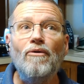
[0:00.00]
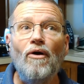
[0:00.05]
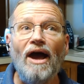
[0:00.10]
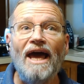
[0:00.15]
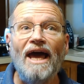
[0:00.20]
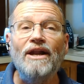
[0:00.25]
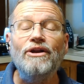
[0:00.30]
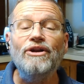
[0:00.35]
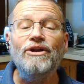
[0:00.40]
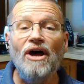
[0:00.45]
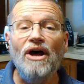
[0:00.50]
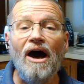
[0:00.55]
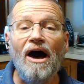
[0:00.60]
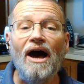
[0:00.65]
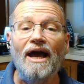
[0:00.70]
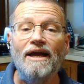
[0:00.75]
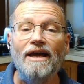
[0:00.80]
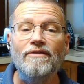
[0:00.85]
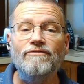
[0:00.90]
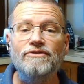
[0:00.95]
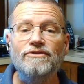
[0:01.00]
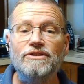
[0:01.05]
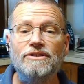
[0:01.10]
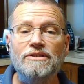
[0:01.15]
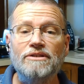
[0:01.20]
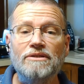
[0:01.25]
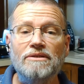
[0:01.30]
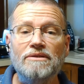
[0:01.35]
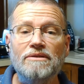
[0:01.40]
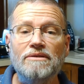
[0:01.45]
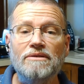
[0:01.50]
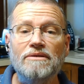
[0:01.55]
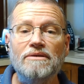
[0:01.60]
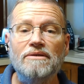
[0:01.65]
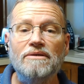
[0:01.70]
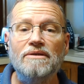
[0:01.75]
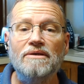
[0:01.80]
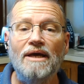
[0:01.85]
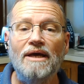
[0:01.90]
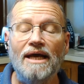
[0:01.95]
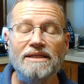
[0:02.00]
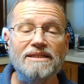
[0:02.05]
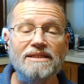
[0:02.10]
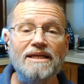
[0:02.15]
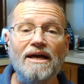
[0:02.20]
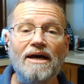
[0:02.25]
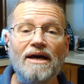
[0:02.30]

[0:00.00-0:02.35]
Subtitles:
and knives as they